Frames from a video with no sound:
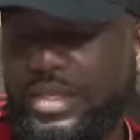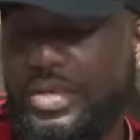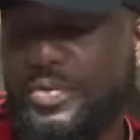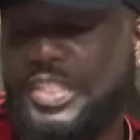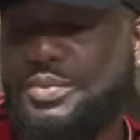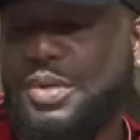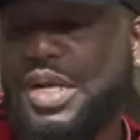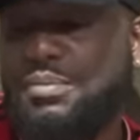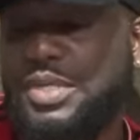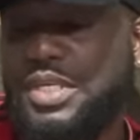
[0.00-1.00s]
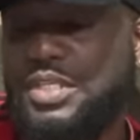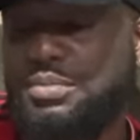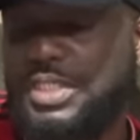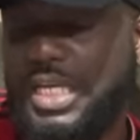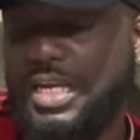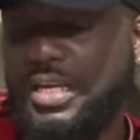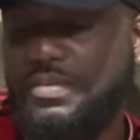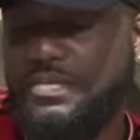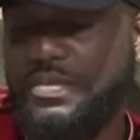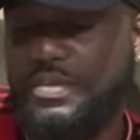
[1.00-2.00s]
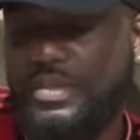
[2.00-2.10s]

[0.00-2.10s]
West Palm Beach, Mr. Cliff.